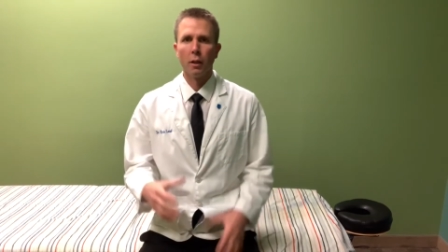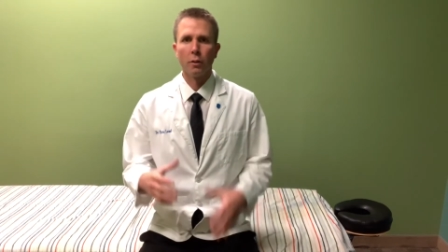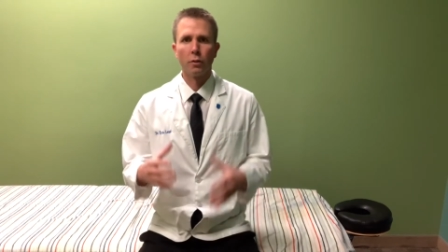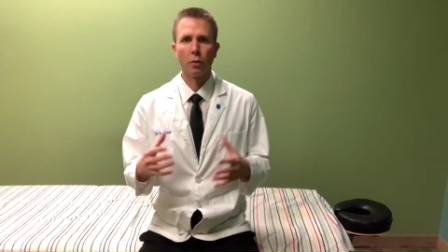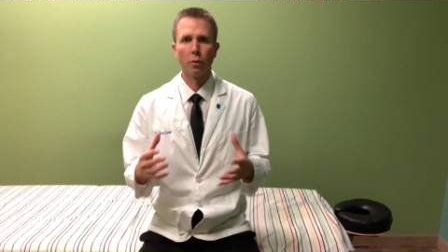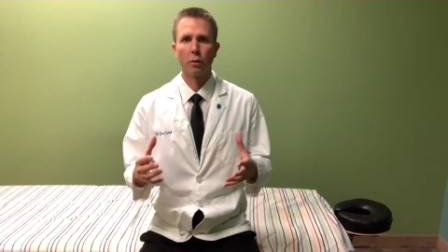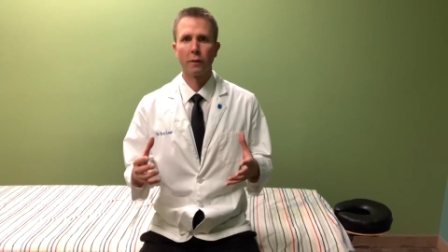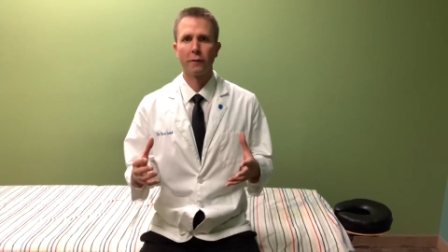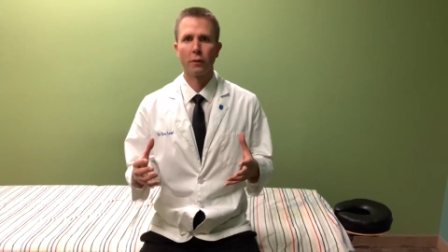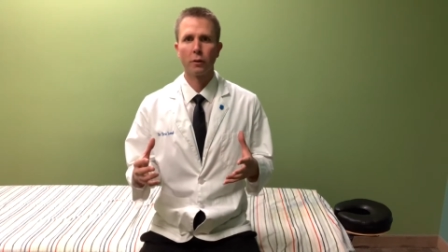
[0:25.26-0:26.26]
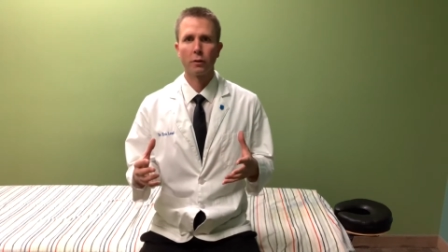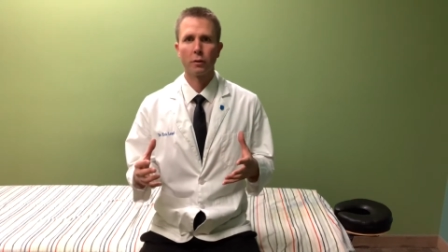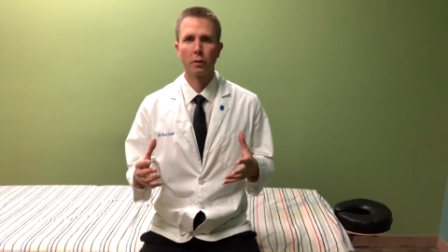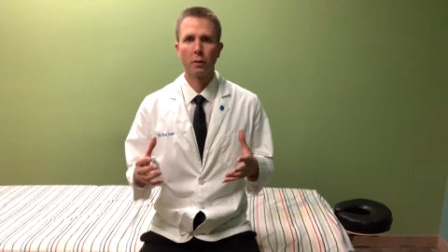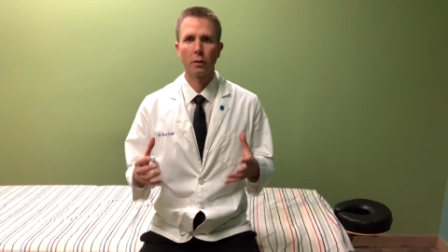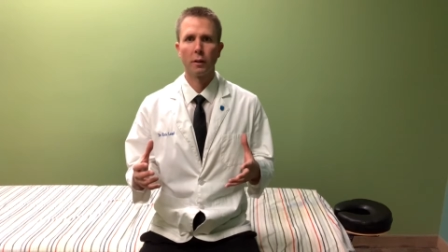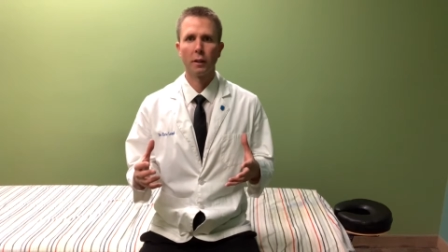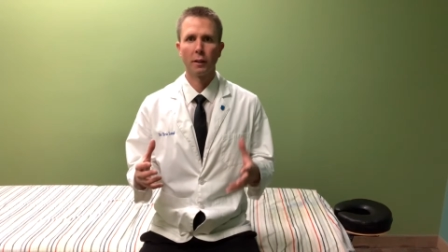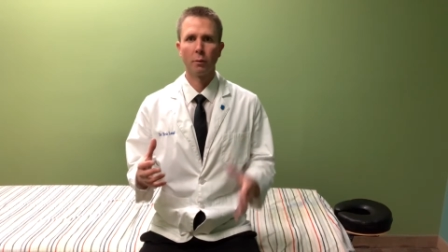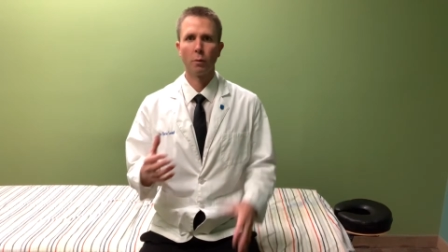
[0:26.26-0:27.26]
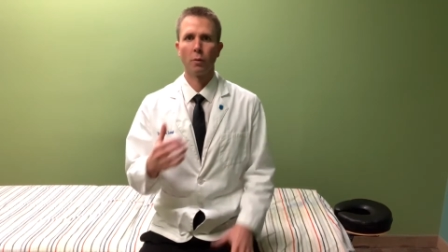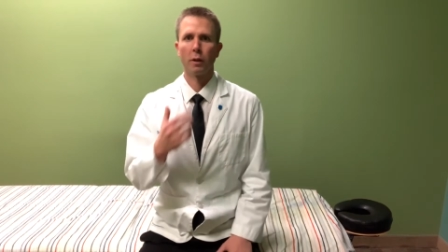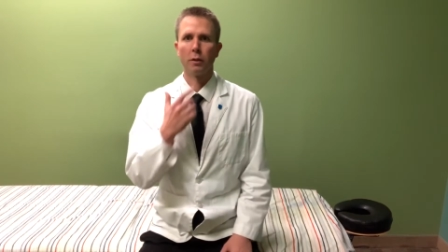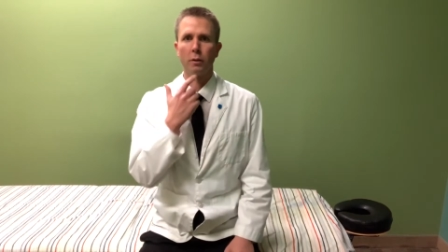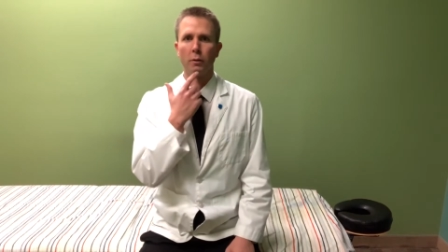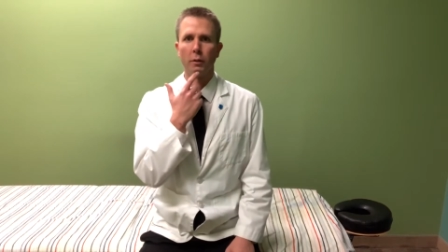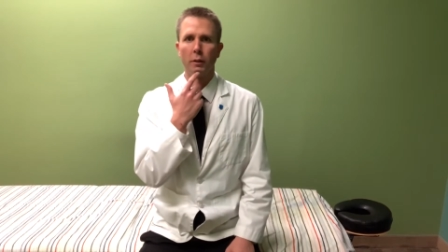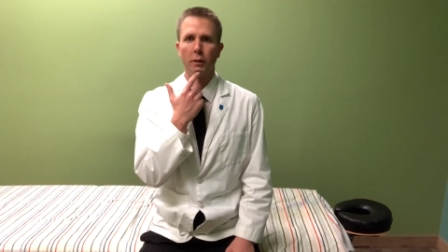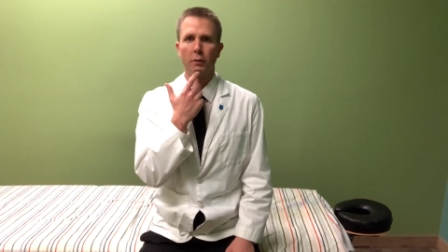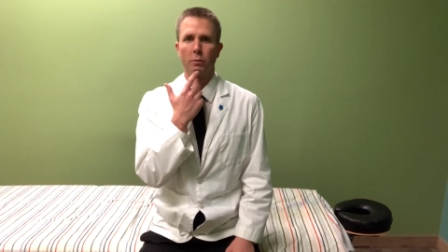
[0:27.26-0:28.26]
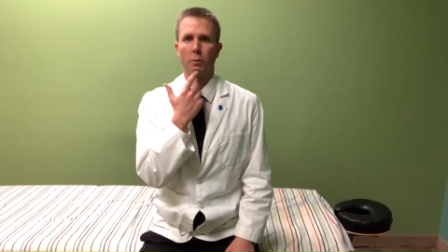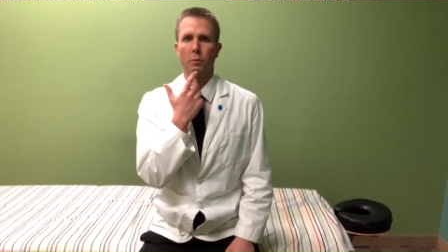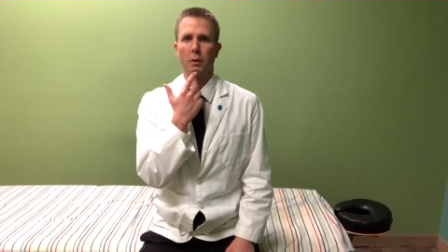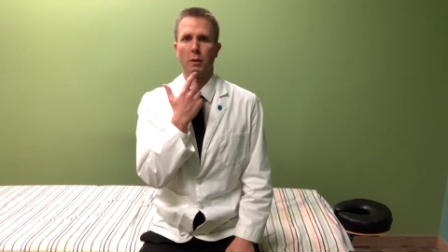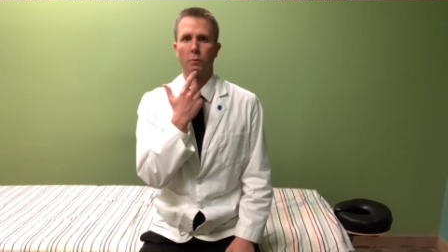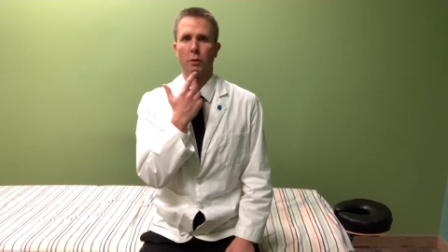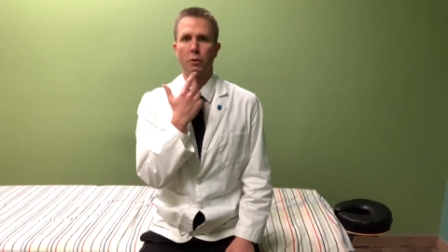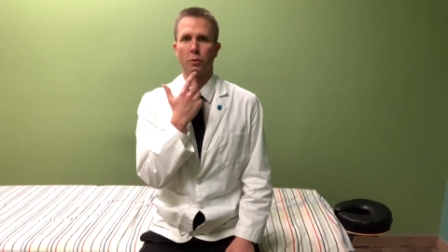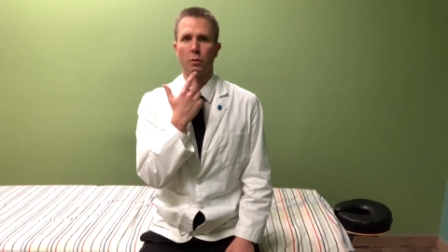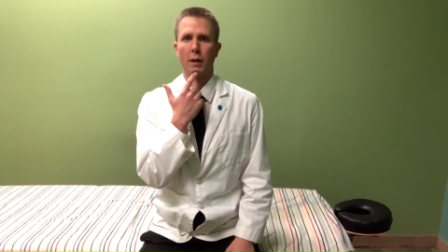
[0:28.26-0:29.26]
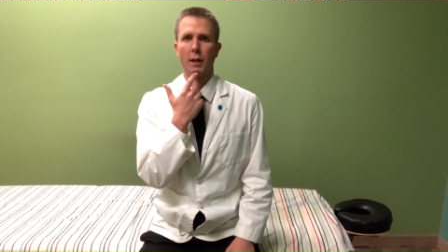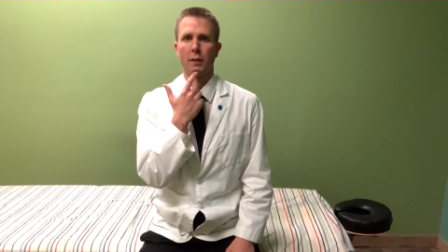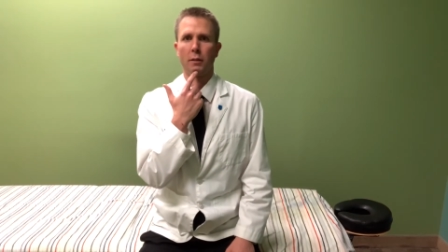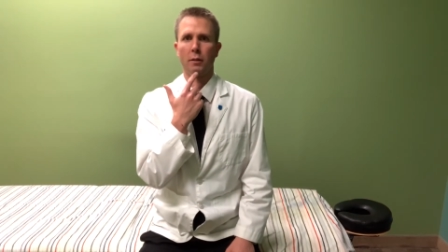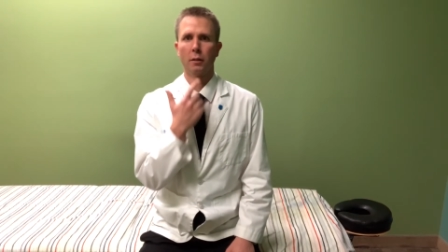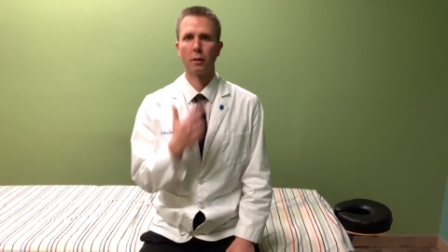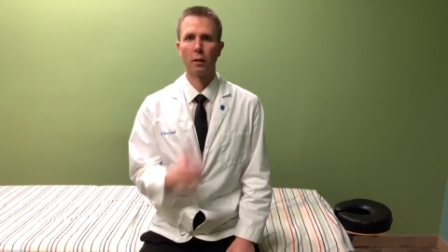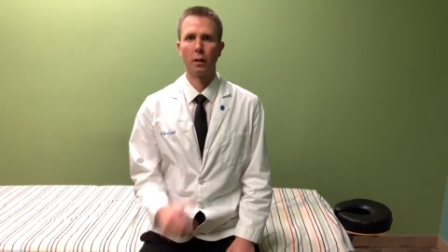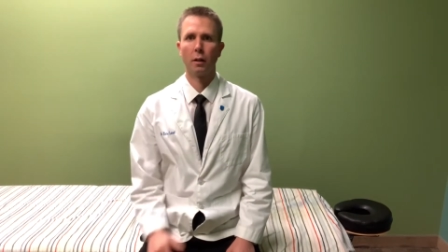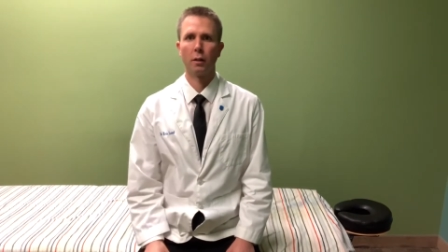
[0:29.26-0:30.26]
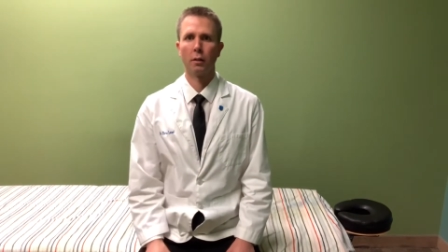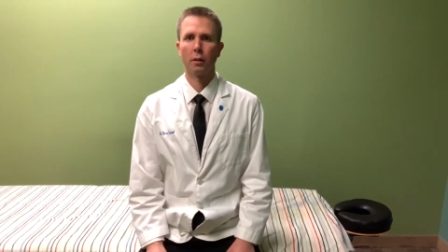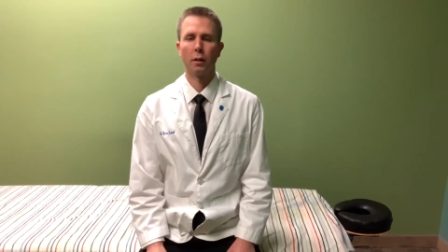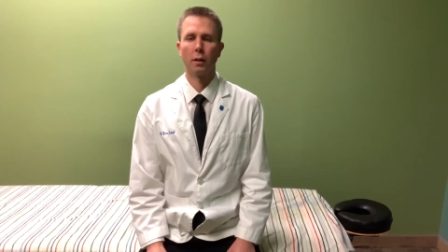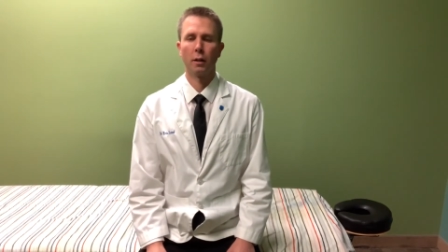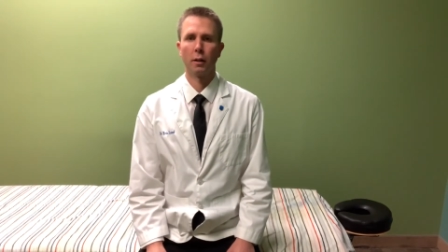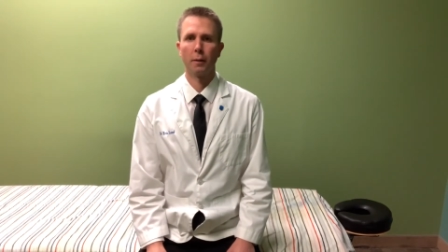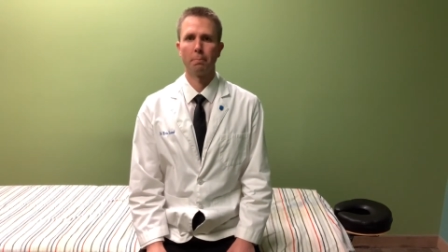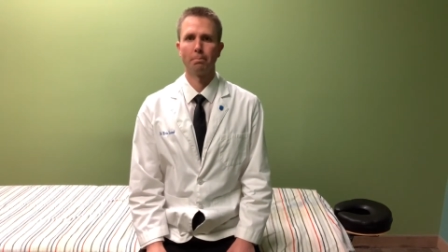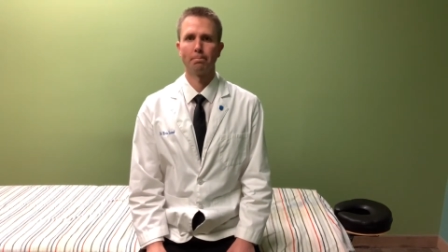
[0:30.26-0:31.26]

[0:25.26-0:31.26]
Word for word: So the first thing that we want to do is we want to retract our um,